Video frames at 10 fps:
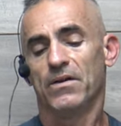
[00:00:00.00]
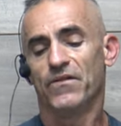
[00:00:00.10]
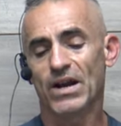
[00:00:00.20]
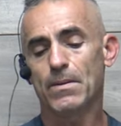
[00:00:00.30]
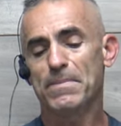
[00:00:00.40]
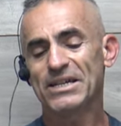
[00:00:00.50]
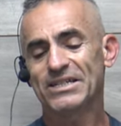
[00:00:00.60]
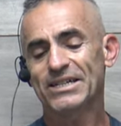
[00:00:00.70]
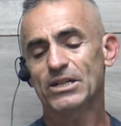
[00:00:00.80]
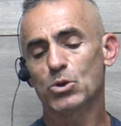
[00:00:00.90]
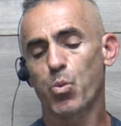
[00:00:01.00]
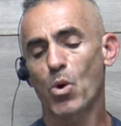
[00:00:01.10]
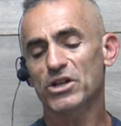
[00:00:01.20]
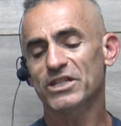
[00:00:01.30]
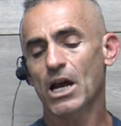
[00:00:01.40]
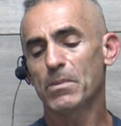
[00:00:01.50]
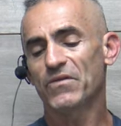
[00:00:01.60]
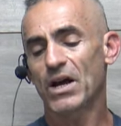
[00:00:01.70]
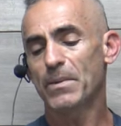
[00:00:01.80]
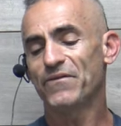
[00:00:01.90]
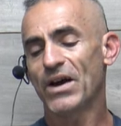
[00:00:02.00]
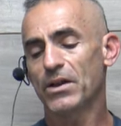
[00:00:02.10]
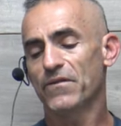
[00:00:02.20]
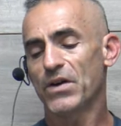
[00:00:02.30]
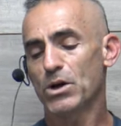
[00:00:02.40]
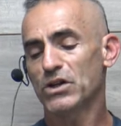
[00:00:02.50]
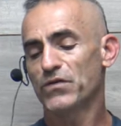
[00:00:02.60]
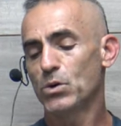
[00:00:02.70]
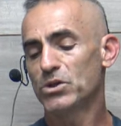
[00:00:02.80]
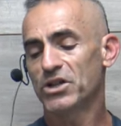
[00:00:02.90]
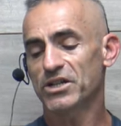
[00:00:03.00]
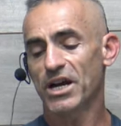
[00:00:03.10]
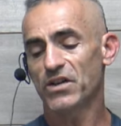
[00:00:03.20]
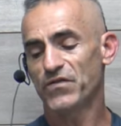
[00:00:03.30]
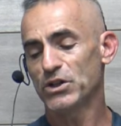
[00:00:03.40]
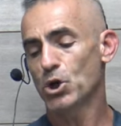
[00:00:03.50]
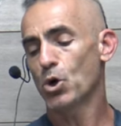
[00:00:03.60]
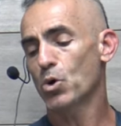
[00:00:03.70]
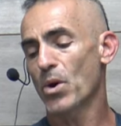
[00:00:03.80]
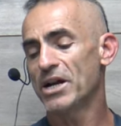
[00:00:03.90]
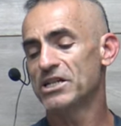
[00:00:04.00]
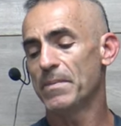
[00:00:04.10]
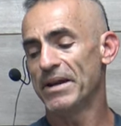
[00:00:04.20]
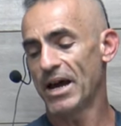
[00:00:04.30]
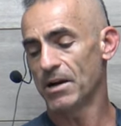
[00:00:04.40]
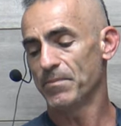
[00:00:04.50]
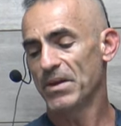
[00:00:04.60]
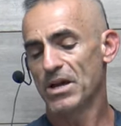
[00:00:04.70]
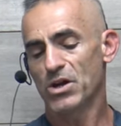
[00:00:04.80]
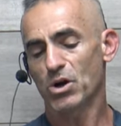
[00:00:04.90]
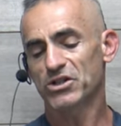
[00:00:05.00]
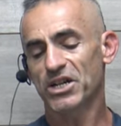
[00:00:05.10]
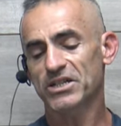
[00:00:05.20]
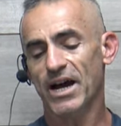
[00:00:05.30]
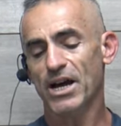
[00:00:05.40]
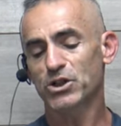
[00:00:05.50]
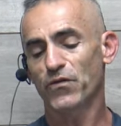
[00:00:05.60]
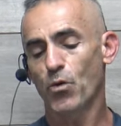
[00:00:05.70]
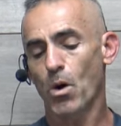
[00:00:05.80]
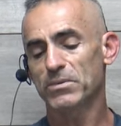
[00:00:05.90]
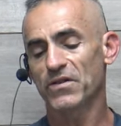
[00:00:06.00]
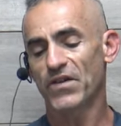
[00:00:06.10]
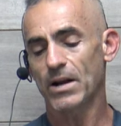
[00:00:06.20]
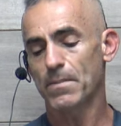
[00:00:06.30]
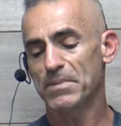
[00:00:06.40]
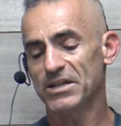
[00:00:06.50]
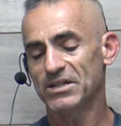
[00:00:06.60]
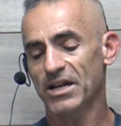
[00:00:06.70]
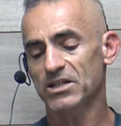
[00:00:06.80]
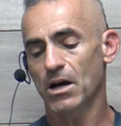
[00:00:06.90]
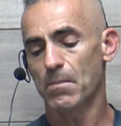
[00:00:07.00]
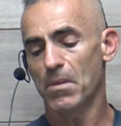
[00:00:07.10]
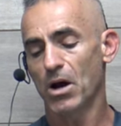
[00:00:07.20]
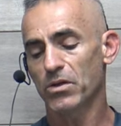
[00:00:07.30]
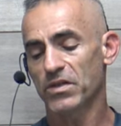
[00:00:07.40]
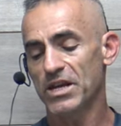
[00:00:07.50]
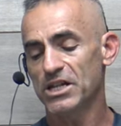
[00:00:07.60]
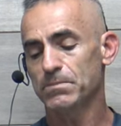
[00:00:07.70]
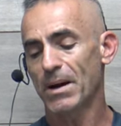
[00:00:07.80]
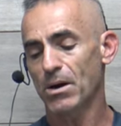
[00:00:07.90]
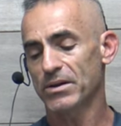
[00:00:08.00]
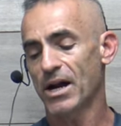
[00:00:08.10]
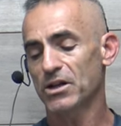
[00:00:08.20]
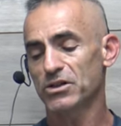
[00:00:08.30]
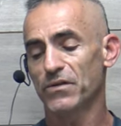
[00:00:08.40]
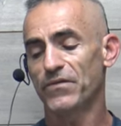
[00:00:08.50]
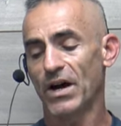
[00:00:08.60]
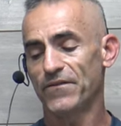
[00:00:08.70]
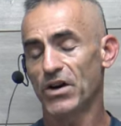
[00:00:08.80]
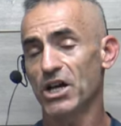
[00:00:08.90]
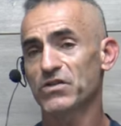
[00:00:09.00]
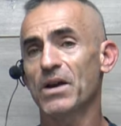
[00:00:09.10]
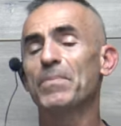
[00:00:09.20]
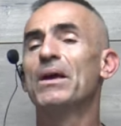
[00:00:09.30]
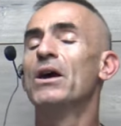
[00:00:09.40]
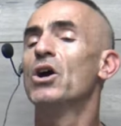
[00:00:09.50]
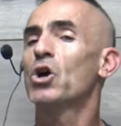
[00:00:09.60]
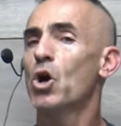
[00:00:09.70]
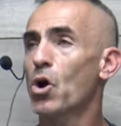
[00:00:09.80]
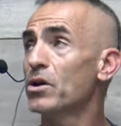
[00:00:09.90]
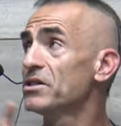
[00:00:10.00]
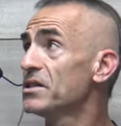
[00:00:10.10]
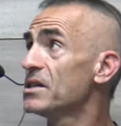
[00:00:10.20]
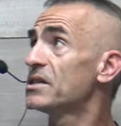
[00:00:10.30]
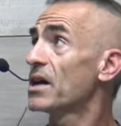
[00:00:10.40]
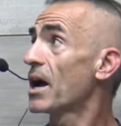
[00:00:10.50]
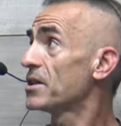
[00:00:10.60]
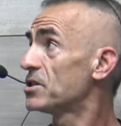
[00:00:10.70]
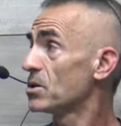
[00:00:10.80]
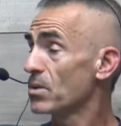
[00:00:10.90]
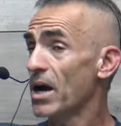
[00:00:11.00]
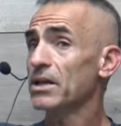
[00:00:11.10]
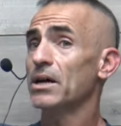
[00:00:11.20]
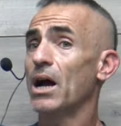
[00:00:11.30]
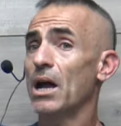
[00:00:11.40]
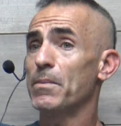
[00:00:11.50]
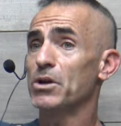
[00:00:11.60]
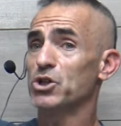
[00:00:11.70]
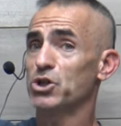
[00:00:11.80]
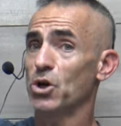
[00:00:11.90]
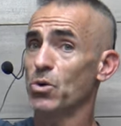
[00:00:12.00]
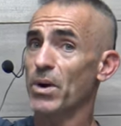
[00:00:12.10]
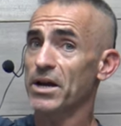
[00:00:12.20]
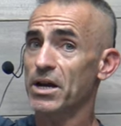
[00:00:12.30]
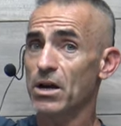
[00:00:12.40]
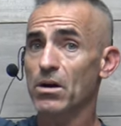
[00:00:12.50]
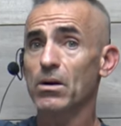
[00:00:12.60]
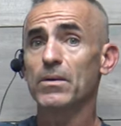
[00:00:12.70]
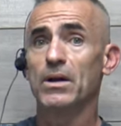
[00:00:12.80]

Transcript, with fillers: Vitamin B6 is water-soluble vitamin found in various foods such as fish, whole grains, and banana. There are 6 isoforms of vitamin B6, among these pyridoxal 5-phosphate. Courtesy of Science Direct, I am going to show right here